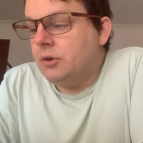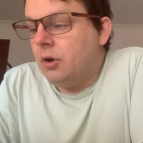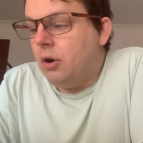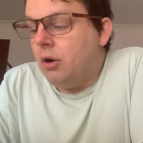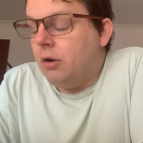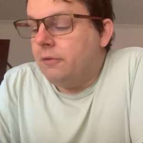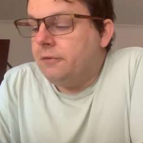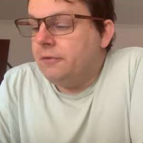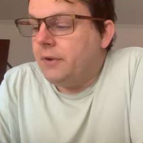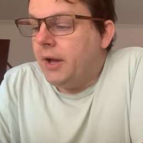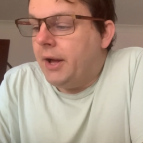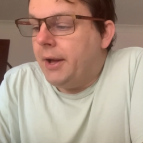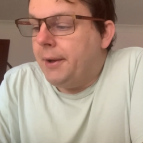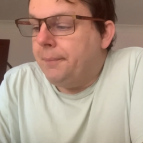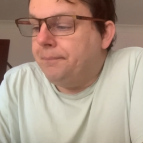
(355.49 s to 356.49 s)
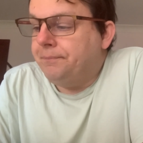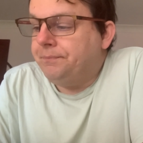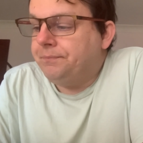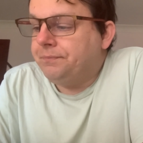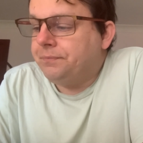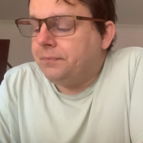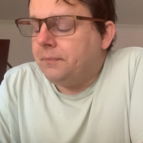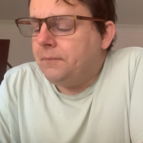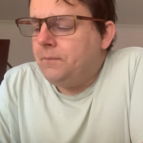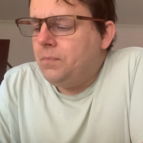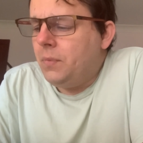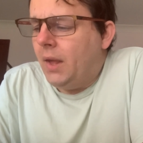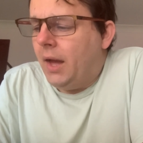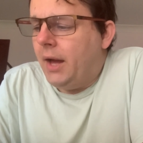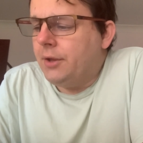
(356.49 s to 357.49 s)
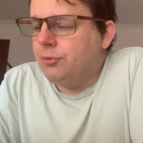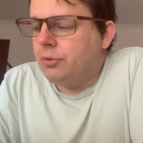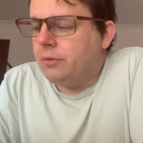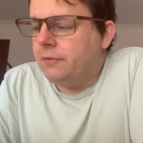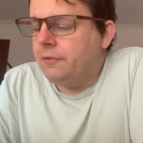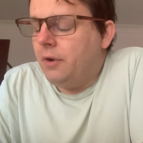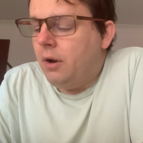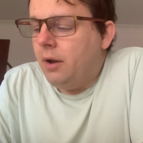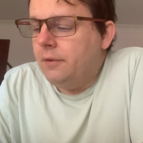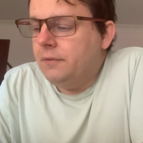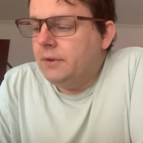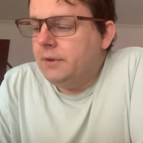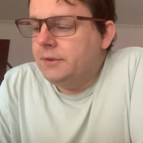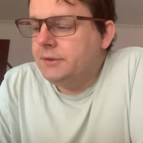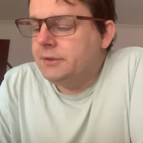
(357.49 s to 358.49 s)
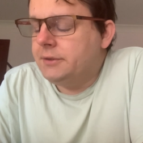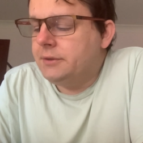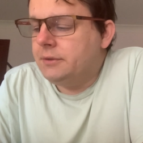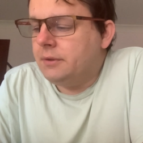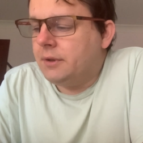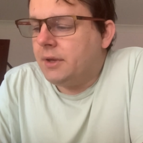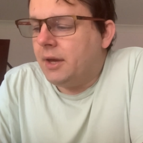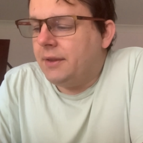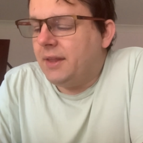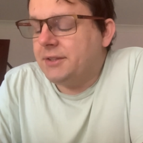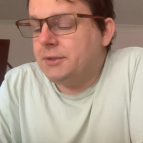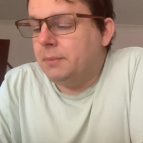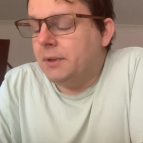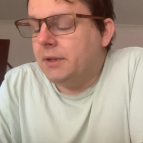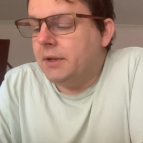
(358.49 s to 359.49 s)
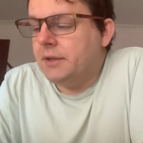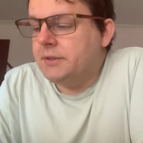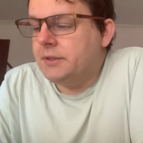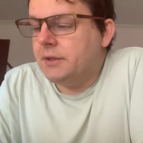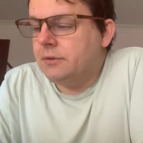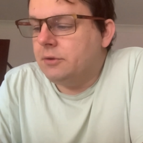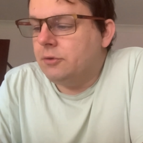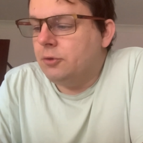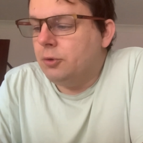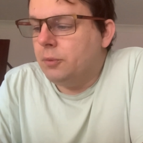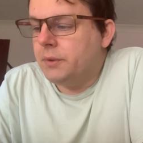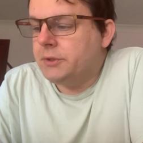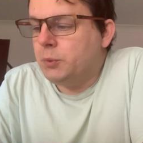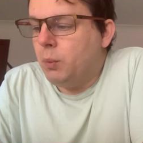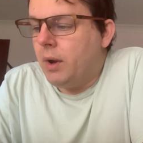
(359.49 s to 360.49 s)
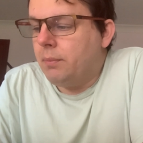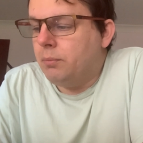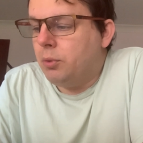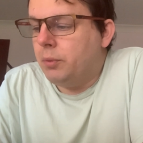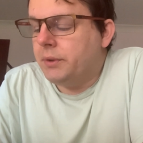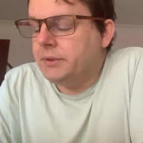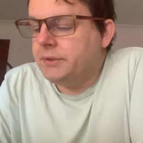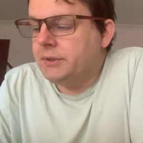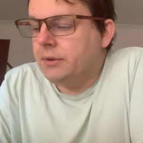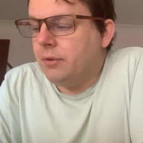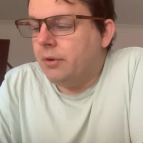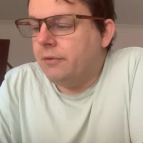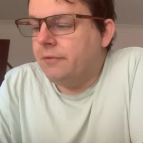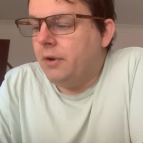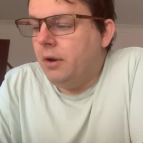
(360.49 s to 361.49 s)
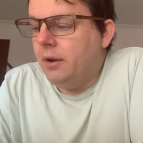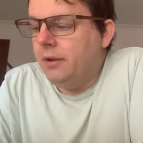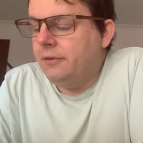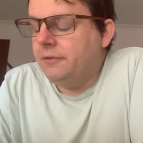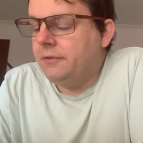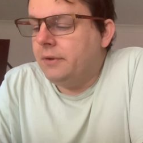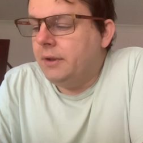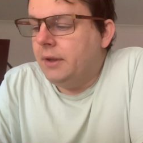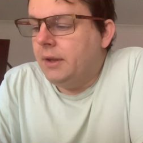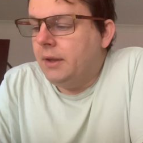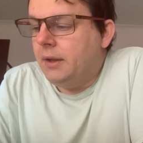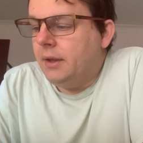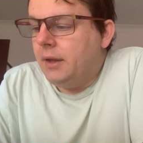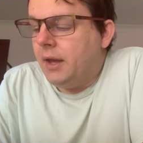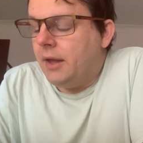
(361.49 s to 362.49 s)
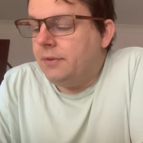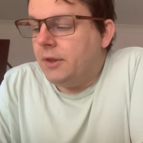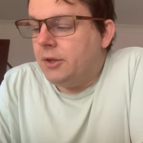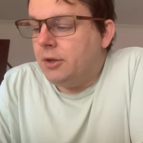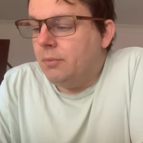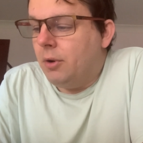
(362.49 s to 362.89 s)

of 105 is. Okay, that's a bit easier to do. It's 1.05. And then you